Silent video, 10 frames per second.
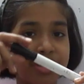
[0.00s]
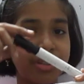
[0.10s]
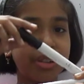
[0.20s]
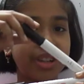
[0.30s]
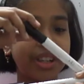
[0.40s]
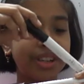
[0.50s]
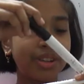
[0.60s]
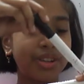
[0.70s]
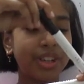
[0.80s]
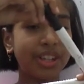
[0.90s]

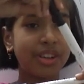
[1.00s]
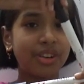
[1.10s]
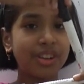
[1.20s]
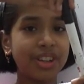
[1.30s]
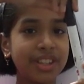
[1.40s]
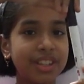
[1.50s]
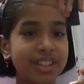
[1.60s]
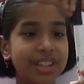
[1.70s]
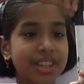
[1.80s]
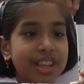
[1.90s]
on and on,
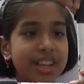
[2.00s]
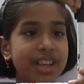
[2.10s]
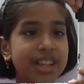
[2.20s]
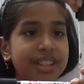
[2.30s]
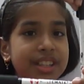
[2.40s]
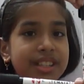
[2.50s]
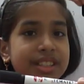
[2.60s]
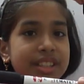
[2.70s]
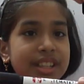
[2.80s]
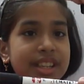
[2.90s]
this
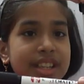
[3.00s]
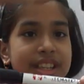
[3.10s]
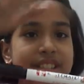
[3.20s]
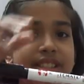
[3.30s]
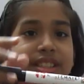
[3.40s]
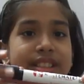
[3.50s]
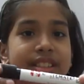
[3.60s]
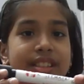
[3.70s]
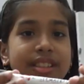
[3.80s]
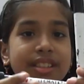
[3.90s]
is
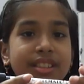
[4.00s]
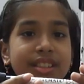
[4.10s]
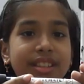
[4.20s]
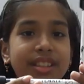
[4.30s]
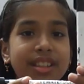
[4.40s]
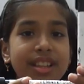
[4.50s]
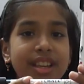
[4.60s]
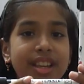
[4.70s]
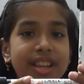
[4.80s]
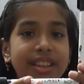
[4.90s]

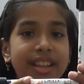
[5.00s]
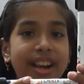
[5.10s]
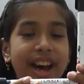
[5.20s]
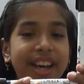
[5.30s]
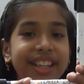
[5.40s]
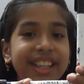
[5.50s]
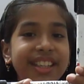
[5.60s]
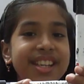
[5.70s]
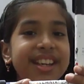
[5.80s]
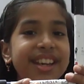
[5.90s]
the
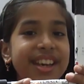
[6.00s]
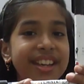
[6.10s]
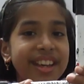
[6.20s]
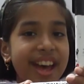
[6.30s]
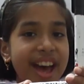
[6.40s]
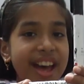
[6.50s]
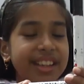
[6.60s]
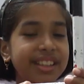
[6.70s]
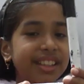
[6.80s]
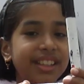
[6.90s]
right
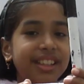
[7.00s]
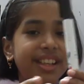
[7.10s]
angle.